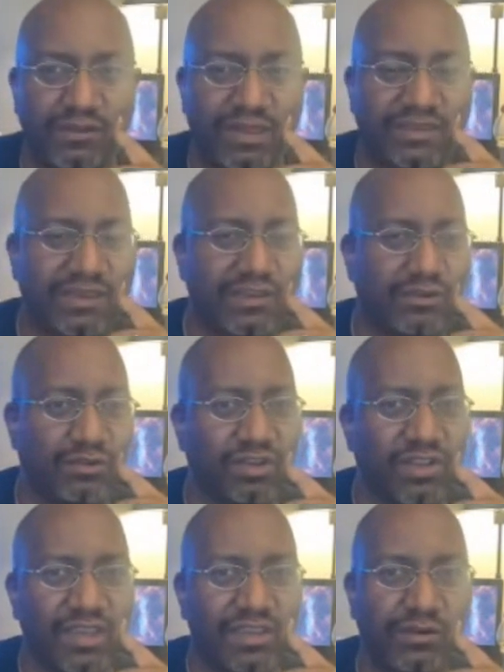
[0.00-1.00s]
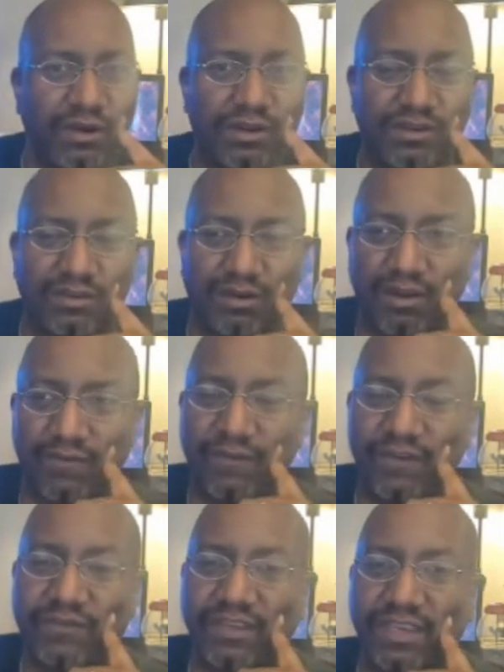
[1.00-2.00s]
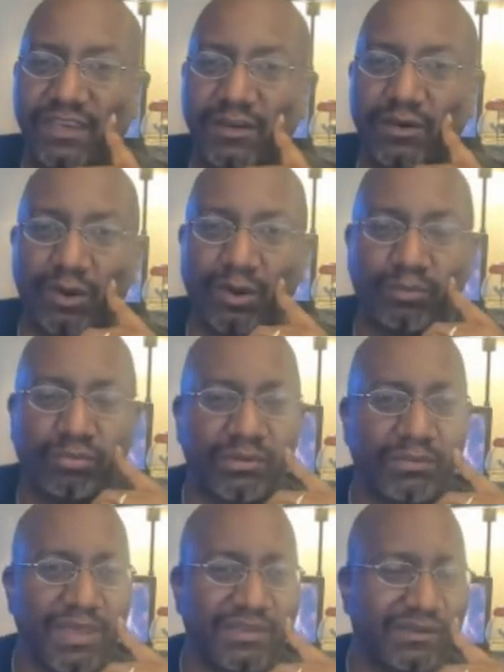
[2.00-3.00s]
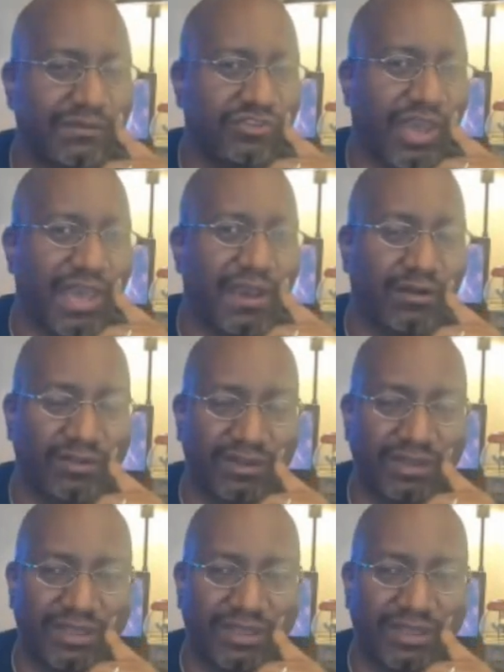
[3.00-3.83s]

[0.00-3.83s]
They say you look like you're a 15-year-old prepubescent child.